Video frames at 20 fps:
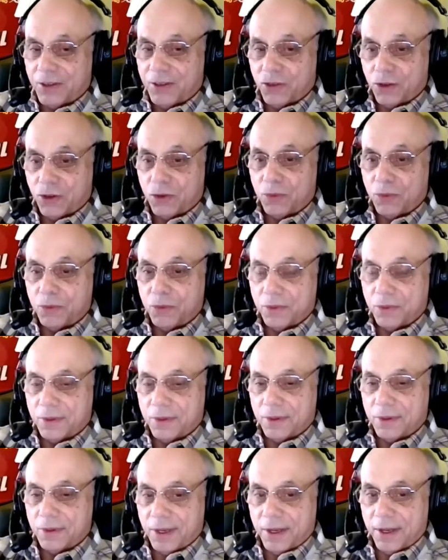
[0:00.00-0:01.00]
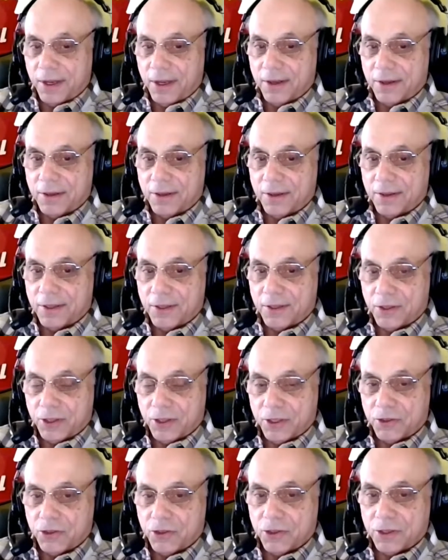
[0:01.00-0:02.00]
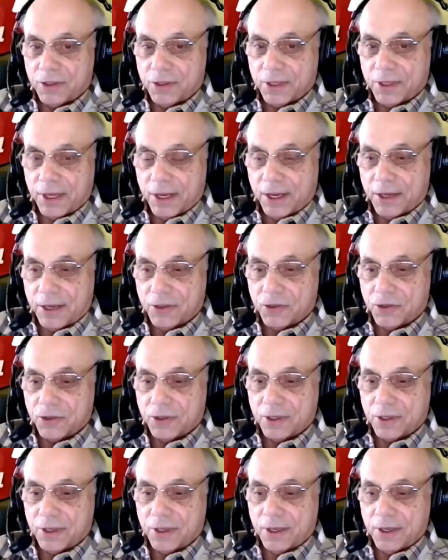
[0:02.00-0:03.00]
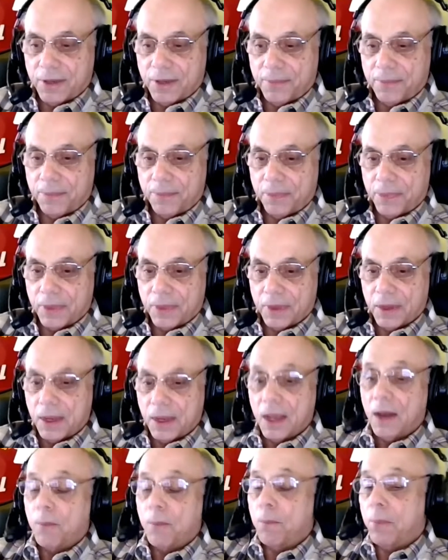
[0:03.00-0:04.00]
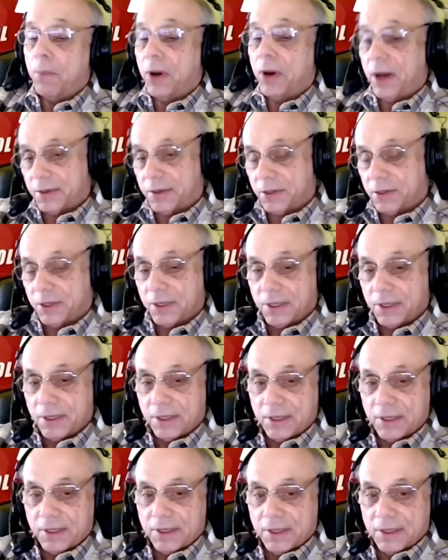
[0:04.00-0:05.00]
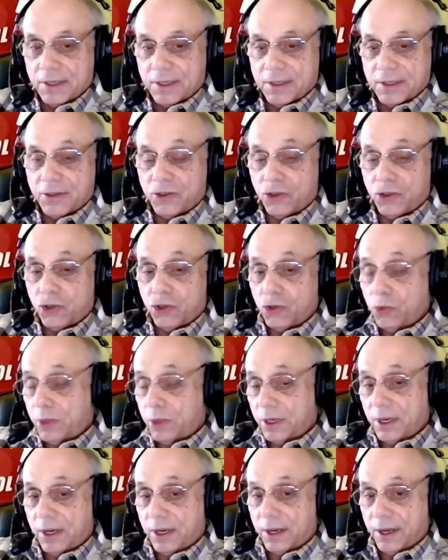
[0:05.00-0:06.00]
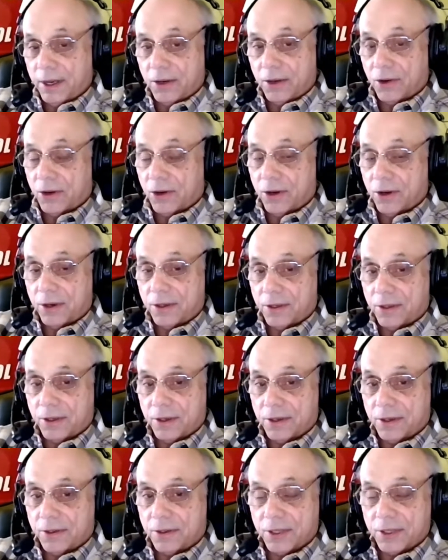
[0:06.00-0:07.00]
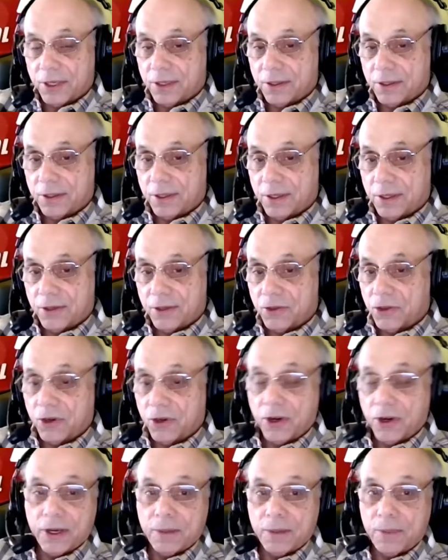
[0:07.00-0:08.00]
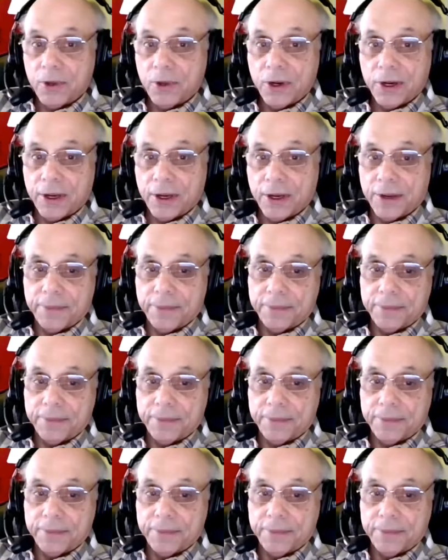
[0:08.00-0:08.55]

don't like the digital dash, but you and I aren't their target market.